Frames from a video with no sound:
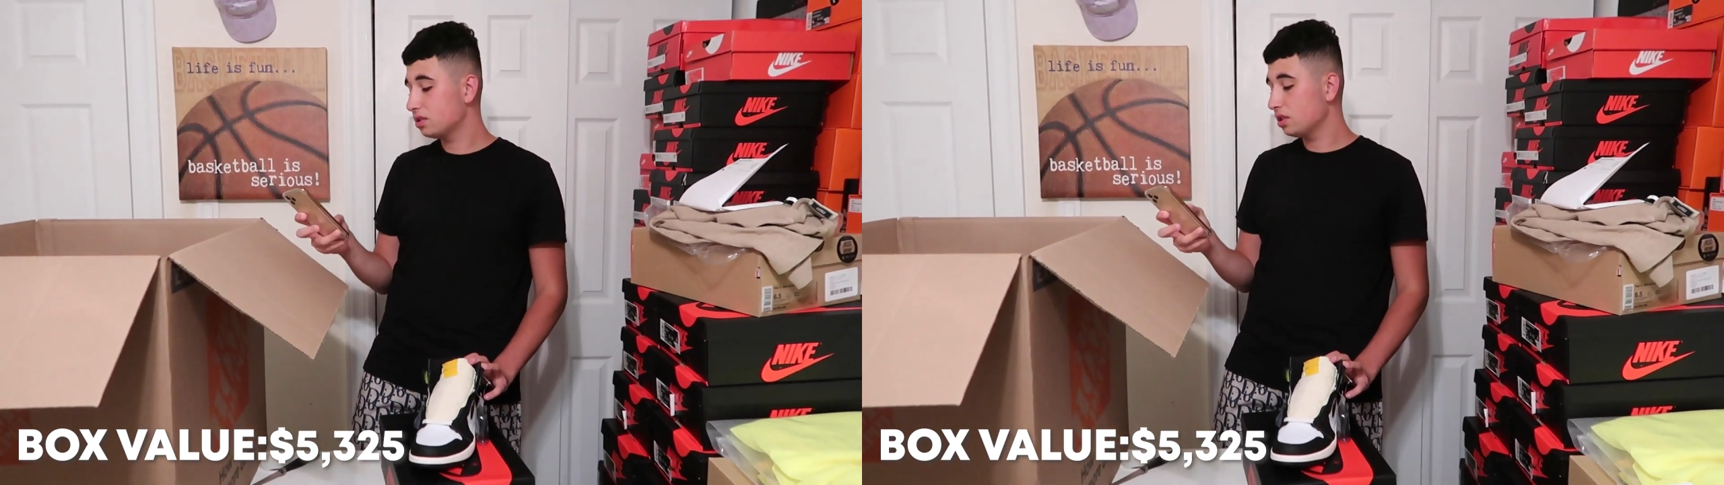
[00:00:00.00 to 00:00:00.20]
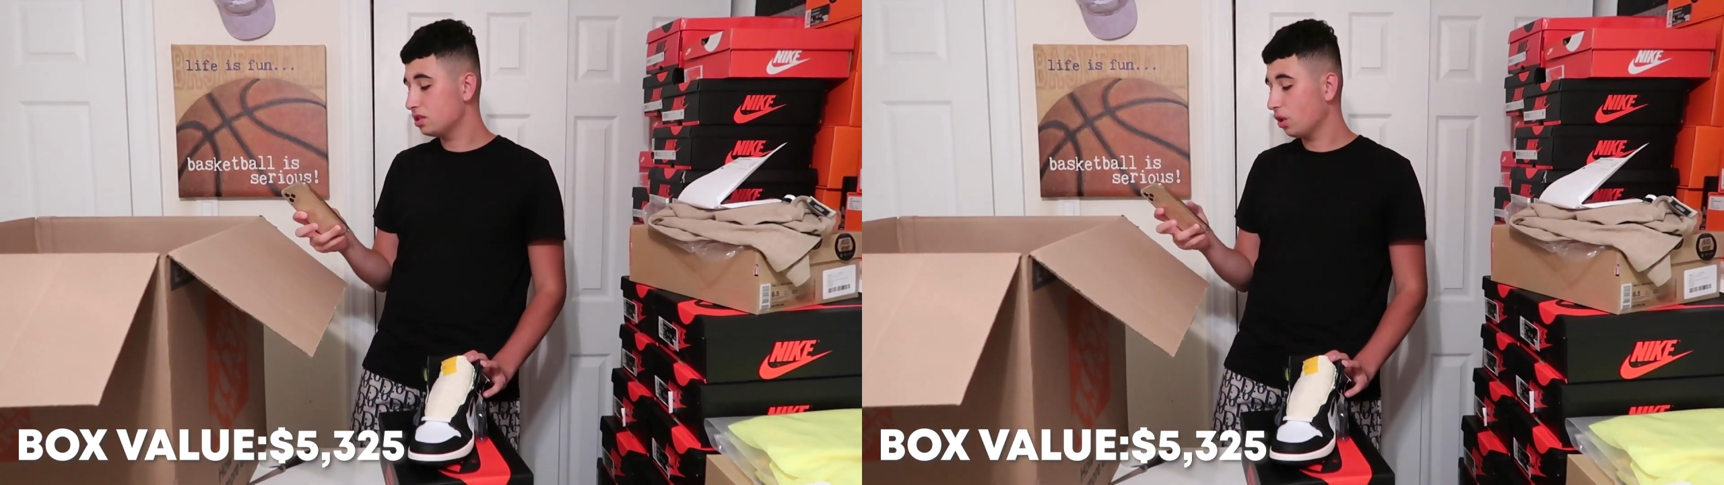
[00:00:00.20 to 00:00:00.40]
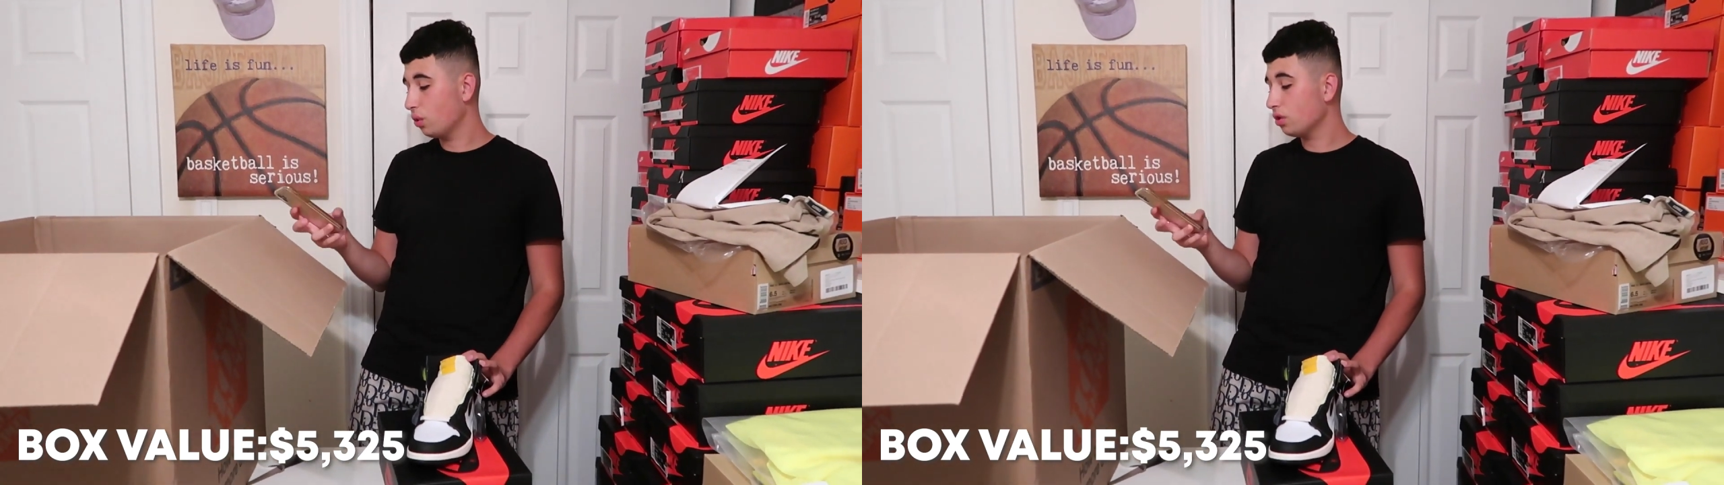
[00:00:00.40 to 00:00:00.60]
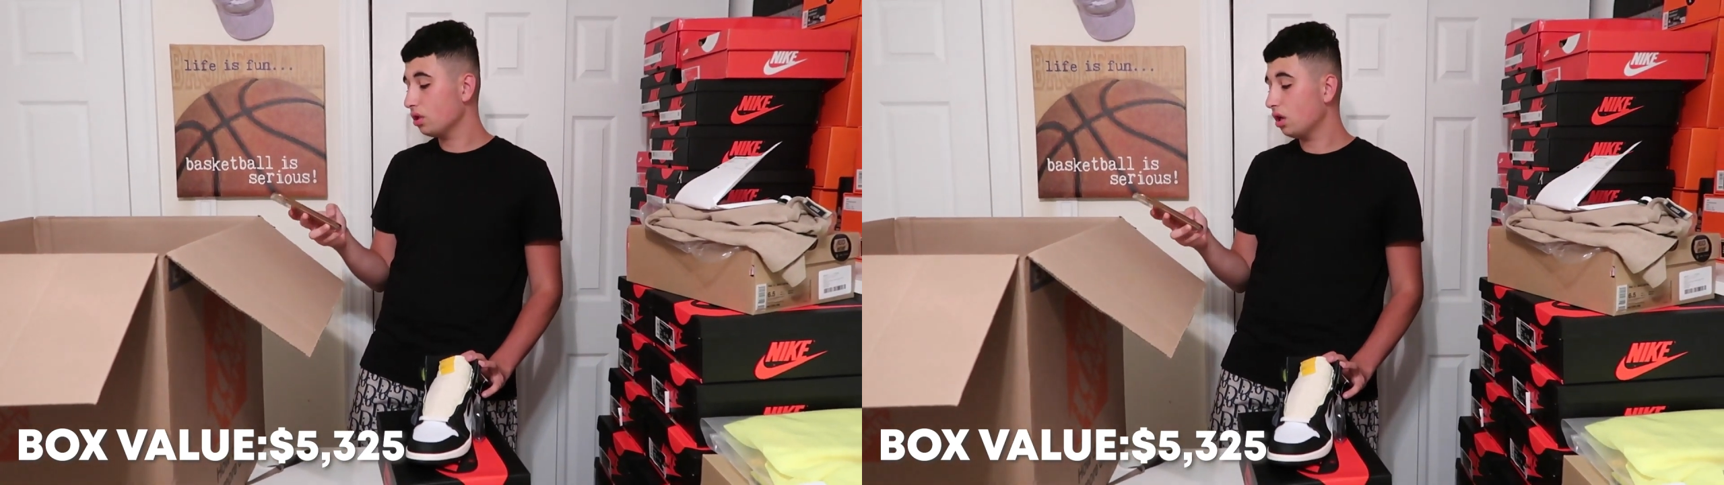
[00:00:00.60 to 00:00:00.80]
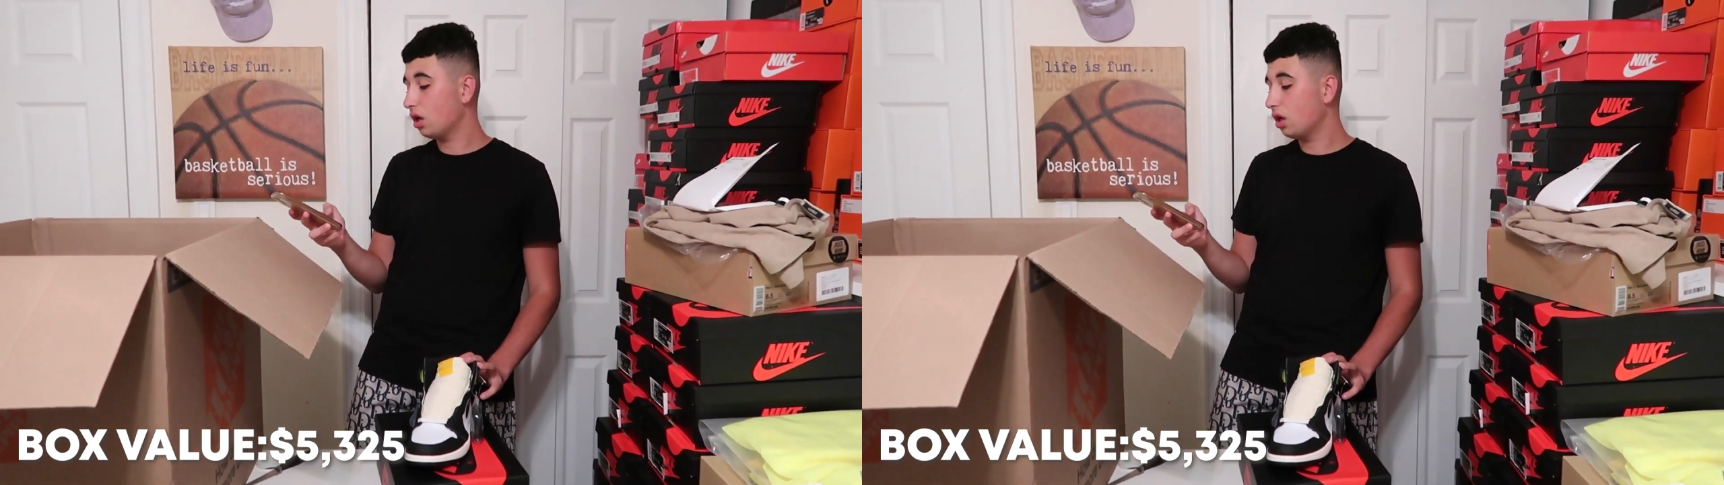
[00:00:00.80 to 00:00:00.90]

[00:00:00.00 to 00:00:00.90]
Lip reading: is a total